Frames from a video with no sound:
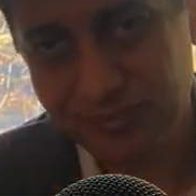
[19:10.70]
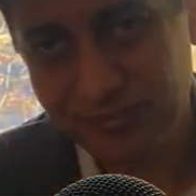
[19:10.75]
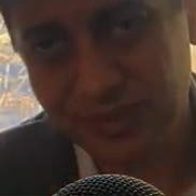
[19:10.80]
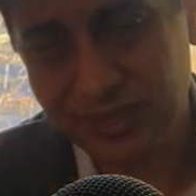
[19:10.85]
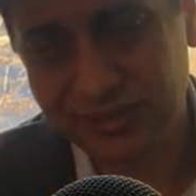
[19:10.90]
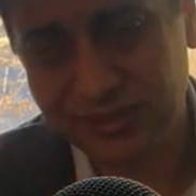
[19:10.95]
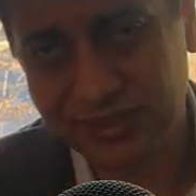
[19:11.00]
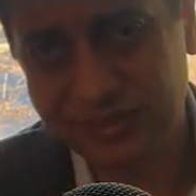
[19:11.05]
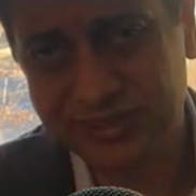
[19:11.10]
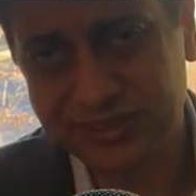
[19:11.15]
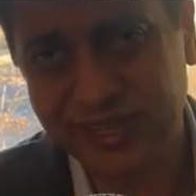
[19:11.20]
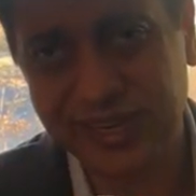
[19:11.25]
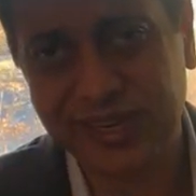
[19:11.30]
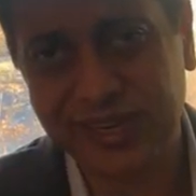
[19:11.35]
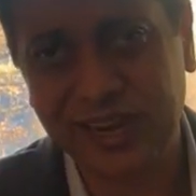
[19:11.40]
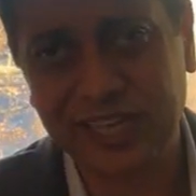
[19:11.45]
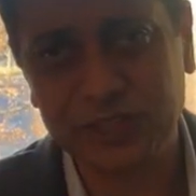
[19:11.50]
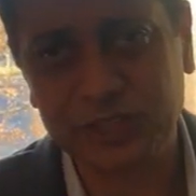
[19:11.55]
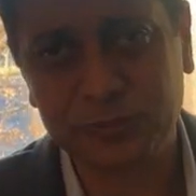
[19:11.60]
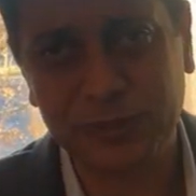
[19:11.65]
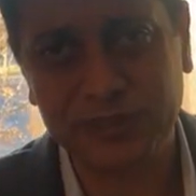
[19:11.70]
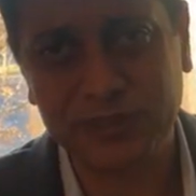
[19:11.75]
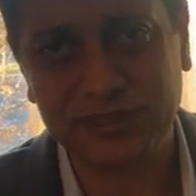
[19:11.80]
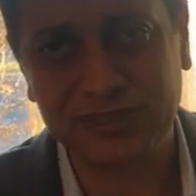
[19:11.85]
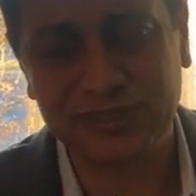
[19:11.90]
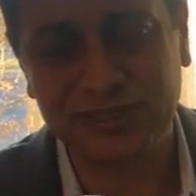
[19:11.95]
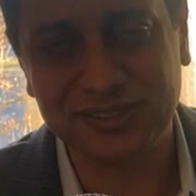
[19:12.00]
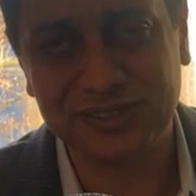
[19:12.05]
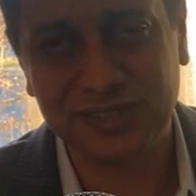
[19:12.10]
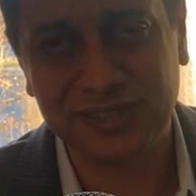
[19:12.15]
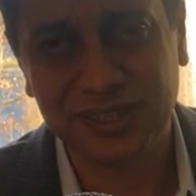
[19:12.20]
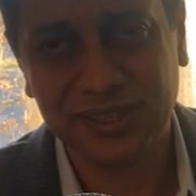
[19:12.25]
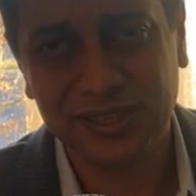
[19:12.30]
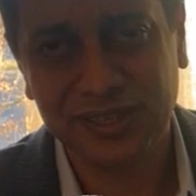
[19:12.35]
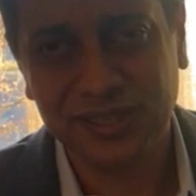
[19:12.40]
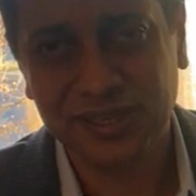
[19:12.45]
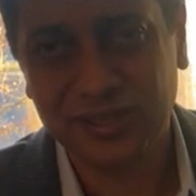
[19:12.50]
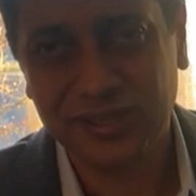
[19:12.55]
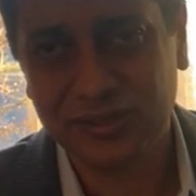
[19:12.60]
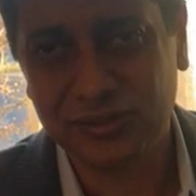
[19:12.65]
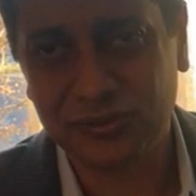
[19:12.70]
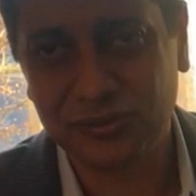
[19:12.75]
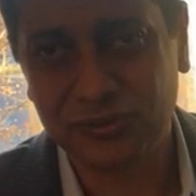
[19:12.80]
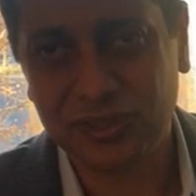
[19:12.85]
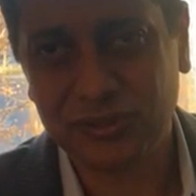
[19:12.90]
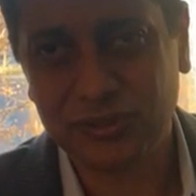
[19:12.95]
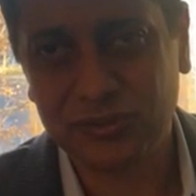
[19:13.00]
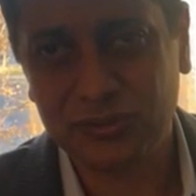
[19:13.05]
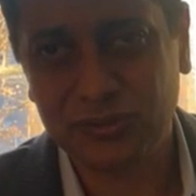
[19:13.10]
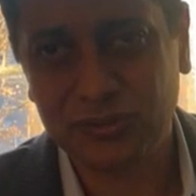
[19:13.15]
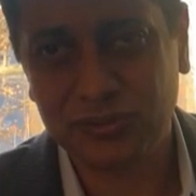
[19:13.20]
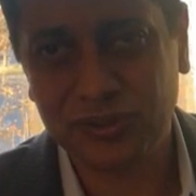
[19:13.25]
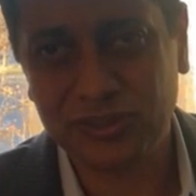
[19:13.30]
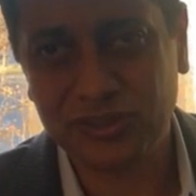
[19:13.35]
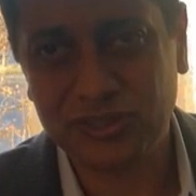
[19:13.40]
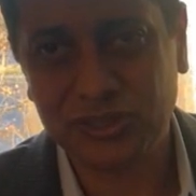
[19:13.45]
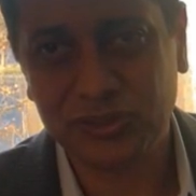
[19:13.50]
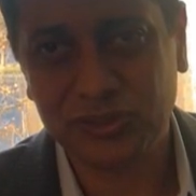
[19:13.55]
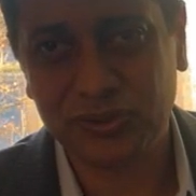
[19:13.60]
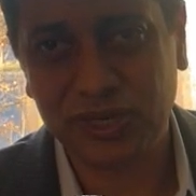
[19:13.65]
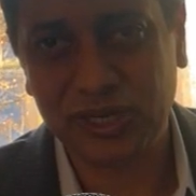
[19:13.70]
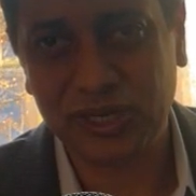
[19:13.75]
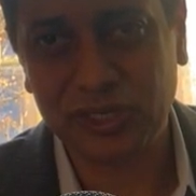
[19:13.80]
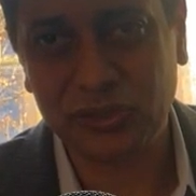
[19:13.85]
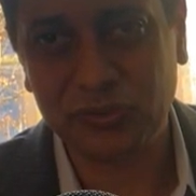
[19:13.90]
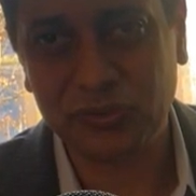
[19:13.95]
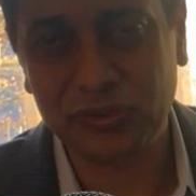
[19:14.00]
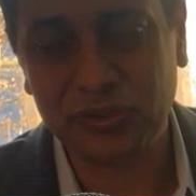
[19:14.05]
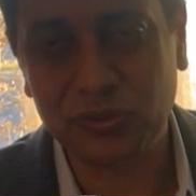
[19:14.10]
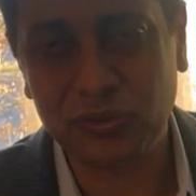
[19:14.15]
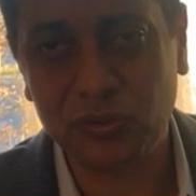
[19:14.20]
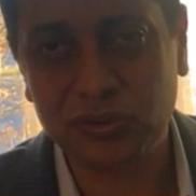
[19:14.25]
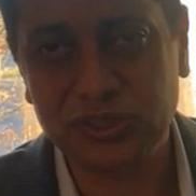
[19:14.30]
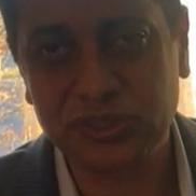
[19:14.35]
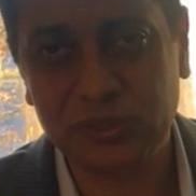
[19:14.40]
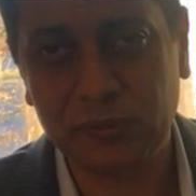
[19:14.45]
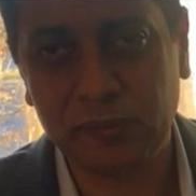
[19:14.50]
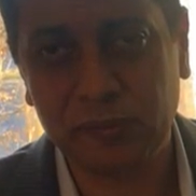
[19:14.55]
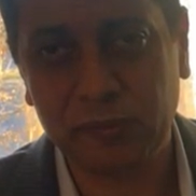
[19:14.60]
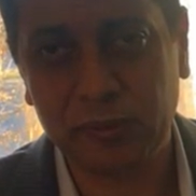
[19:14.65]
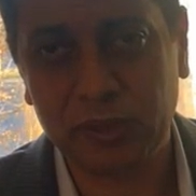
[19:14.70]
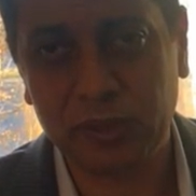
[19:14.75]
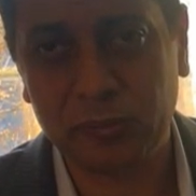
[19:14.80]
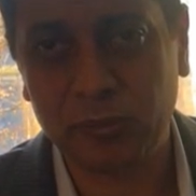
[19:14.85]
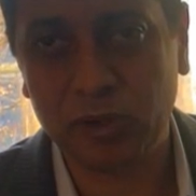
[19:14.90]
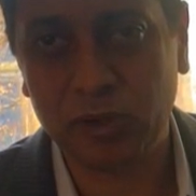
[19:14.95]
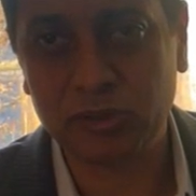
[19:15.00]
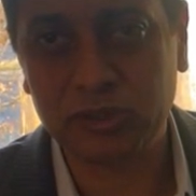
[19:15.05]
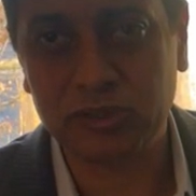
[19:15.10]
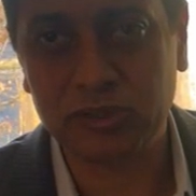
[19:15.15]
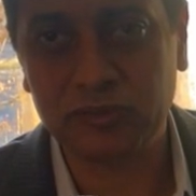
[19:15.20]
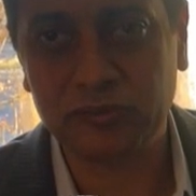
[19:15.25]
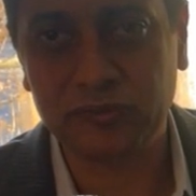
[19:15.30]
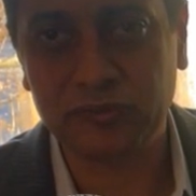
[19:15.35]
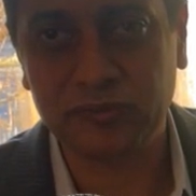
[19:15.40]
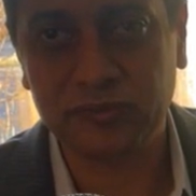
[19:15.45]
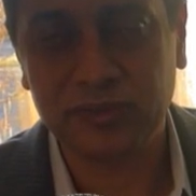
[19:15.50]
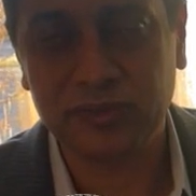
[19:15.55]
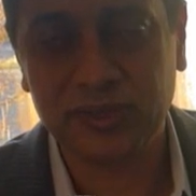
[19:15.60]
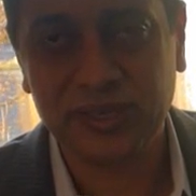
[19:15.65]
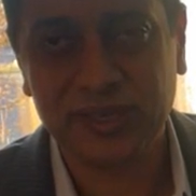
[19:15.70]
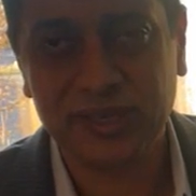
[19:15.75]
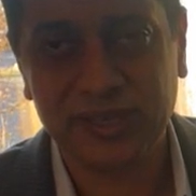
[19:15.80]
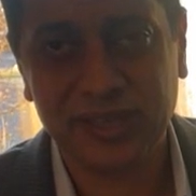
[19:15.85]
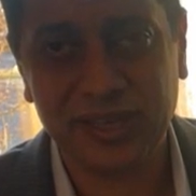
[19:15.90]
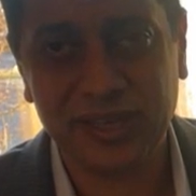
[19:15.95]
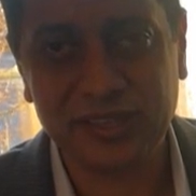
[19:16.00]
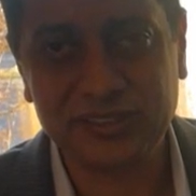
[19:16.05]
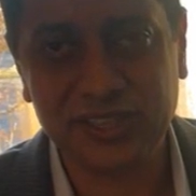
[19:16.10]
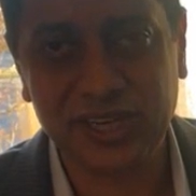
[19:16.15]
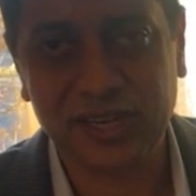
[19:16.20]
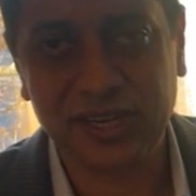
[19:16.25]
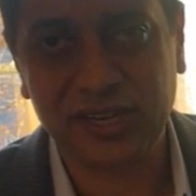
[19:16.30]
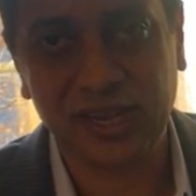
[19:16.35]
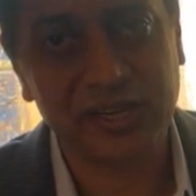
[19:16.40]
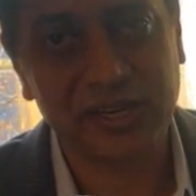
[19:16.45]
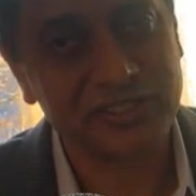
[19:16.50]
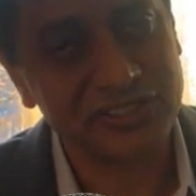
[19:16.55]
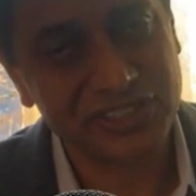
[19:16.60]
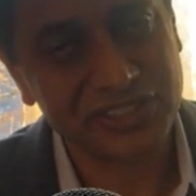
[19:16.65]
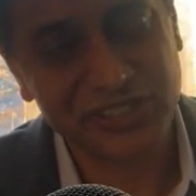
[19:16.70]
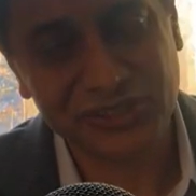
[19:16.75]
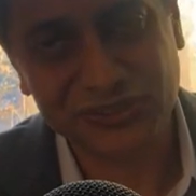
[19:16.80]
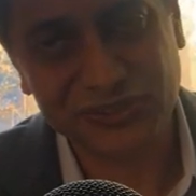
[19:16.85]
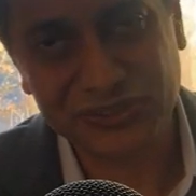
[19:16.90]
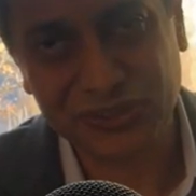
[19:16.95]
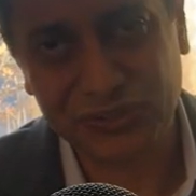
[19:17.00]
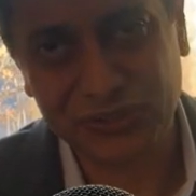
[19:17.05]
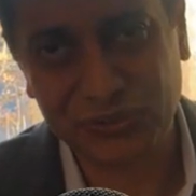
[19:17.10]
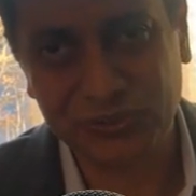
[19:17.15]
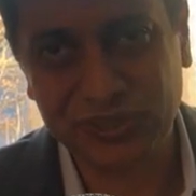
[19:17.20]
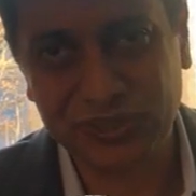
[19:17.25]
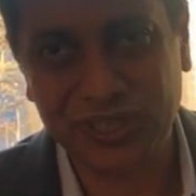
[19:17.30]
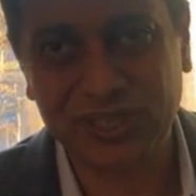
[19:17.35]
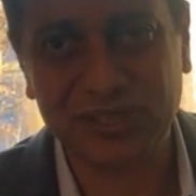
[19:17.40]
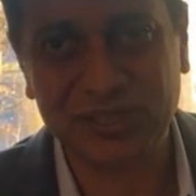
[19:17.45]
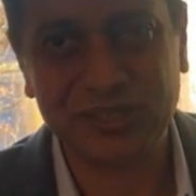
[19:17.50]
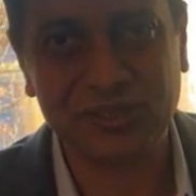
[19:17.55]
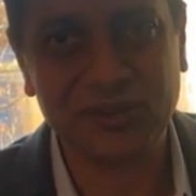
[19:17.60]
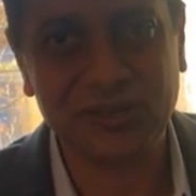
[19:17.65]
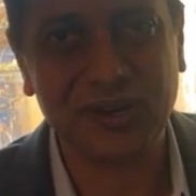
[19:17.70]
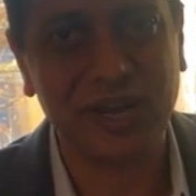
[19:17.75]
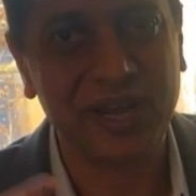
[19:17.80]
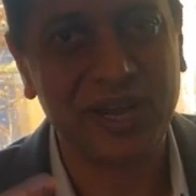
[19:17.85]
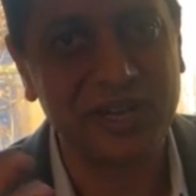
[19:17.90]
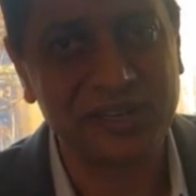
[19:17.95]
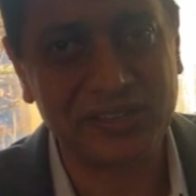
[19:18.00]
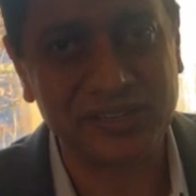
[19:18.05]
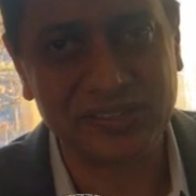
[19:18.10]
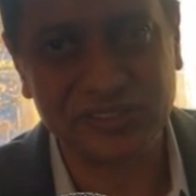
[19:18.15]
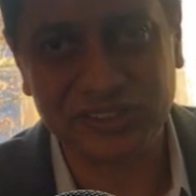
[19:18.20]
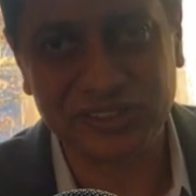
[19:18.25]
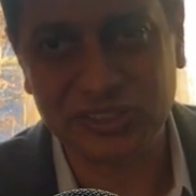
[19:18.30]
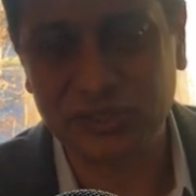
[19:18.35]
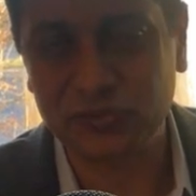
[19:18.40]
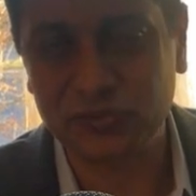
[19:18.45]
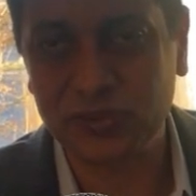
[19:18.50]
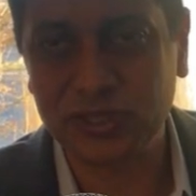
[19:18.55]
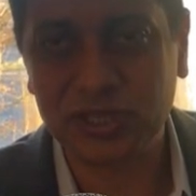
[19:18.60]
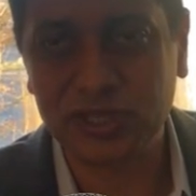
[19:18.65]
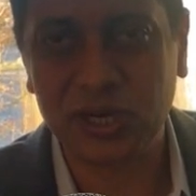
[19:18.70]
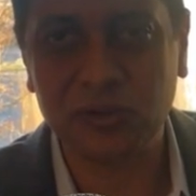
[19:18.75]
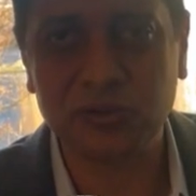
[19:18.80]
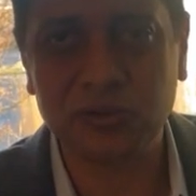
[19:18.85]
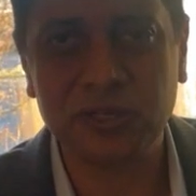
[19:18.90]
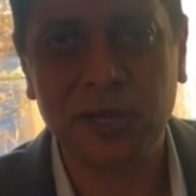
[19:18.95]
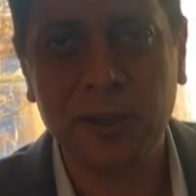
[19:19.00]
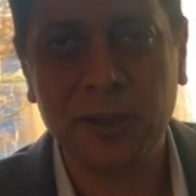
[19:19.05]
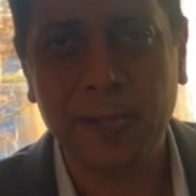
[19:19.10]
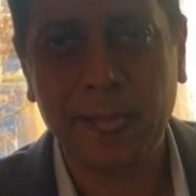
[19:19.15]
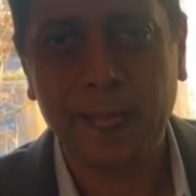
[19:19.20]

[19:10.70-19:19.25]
And the second aspect is you need to ensure that you include some amount of HIIT into your routine, high intensity workout.